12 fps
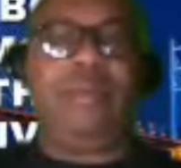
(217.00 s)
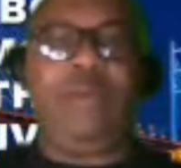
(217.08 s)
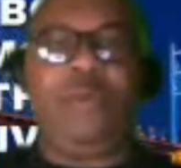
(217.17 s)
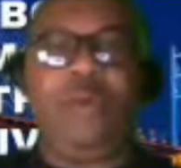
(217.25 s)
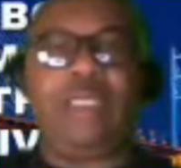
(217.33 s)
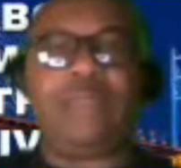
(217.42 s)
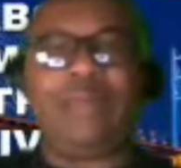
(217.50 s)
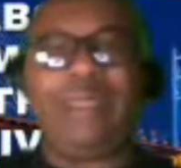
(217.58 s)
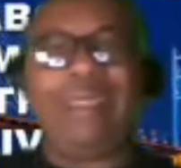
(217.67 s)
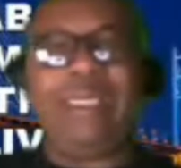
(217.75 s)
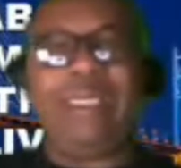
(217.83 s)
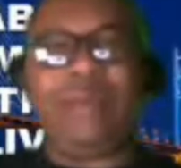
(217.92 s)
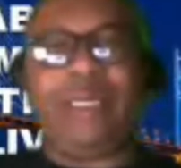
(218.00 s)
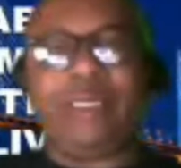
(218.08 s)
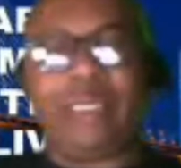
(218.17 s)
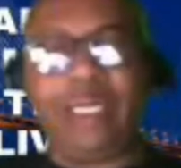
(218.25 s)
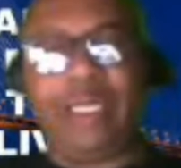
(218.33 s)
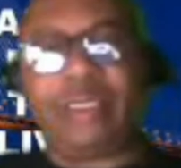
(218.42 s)
my wants, my needs, my
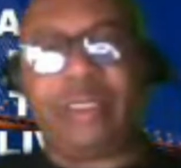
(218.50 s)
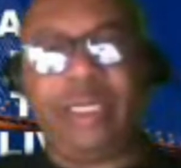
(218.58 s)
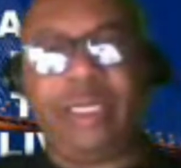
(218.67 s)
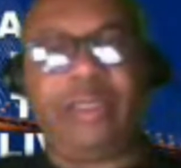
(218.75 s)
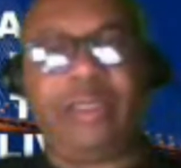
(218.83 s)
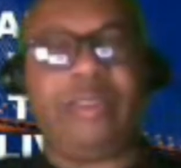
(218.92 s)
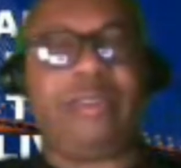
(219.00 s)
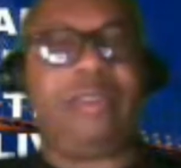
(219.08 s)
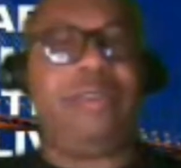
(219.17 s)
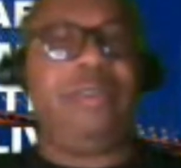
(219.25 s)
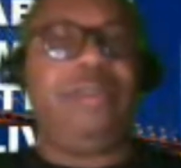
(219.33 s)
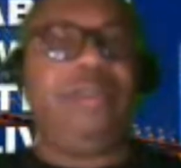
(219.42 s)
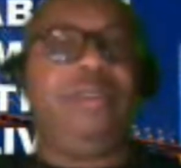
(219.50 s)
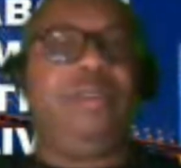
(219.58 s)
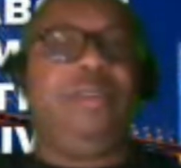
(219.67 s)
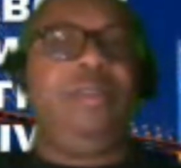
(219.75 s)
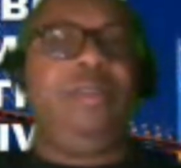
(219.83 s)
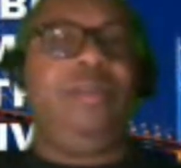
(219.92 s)
desires to others
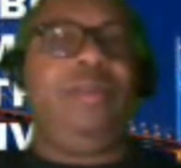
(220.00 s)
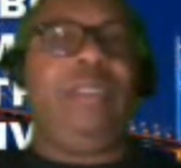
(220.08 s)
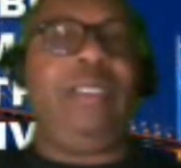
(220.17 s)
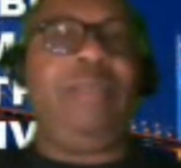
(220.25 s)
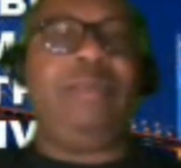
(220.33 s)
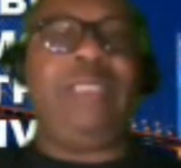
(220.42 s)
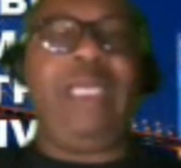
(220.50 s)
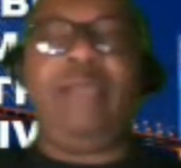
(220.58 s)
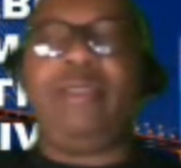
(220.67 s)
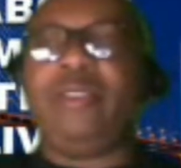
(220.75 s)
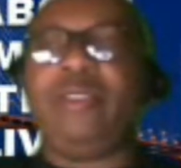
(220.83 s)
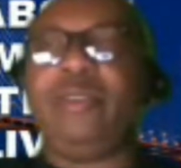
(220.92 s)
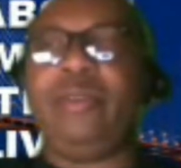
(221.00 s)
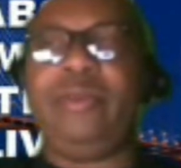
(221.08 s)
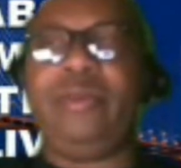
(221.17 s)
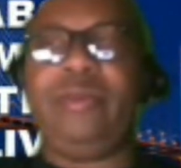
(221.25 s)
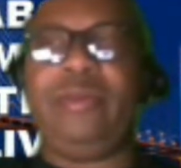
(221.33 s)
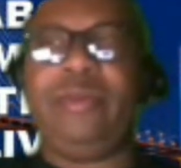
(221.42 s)
when it comes down
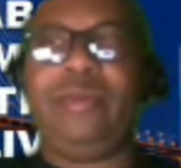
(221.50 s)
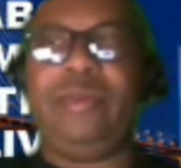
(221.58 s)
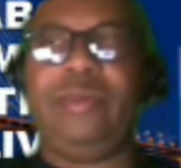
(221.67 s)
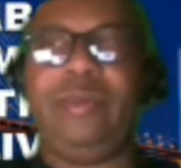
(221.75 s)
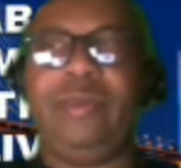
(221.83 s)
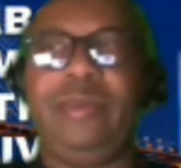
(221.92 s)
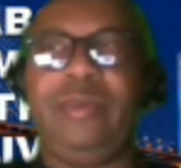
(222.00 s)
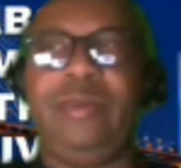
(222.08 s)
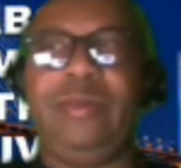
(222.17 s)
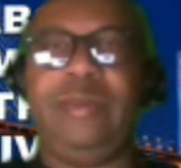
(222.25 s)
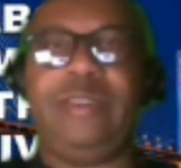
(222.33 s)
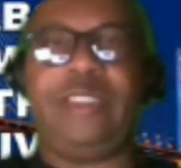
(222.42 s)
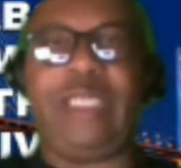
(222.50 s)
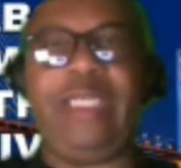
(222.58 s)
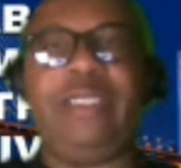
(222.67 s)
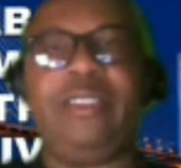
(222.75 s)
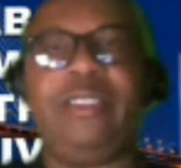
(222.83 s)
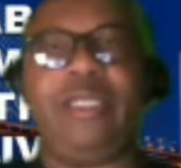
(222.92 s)
to
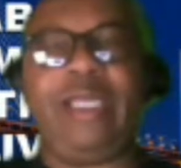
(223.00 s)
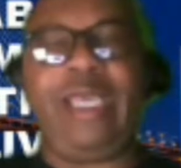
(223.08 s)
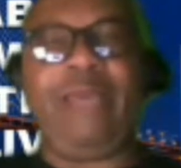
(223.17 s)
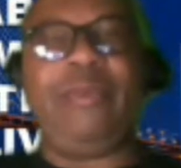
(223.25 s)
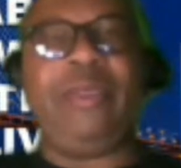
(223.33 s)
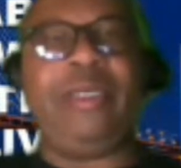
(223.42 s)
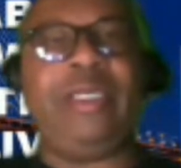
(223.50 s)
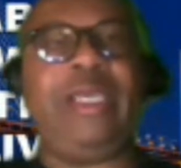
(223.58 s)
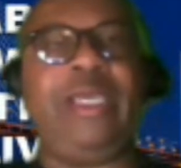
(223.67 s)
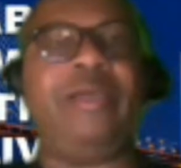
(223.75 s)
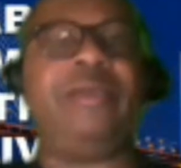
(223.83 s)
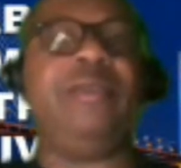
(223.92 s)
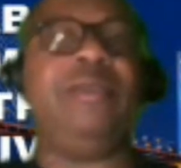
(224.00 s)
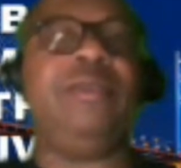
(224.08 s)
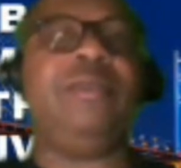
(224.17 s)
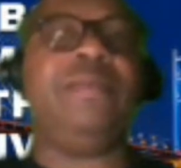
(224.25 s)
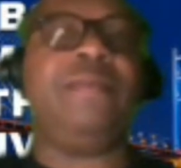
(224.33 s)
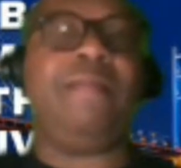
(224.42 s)
changes that are happening now,
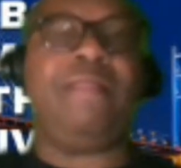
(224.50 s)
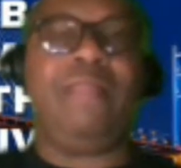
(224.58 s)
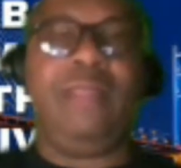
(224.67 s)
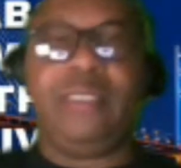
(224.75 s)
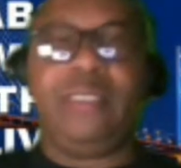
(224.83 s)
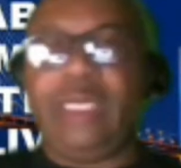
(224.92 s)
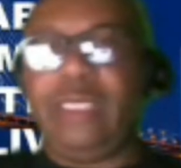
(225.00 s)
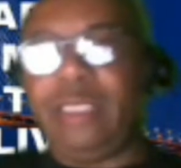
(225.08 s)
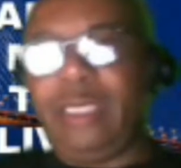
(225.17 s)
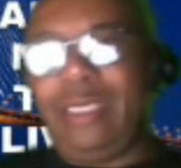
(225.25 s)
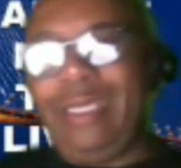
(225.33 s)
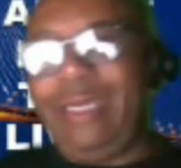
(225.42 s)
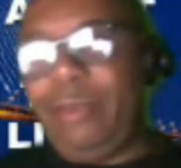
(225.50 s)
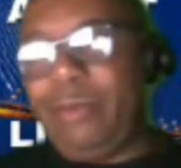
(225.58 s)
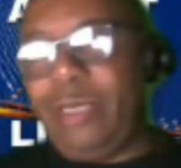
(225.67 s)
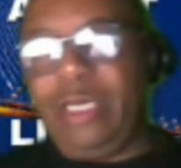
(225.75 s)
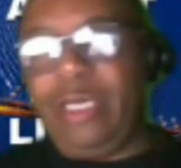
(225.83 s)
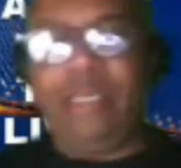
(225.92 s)
changes that need
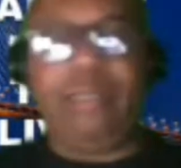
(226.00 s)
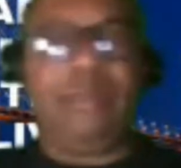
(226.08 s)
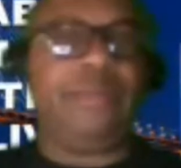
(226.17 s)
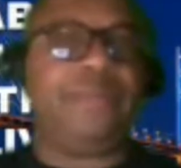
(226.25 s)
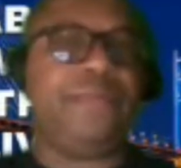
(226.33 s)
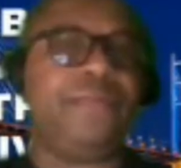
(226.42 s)
to be made.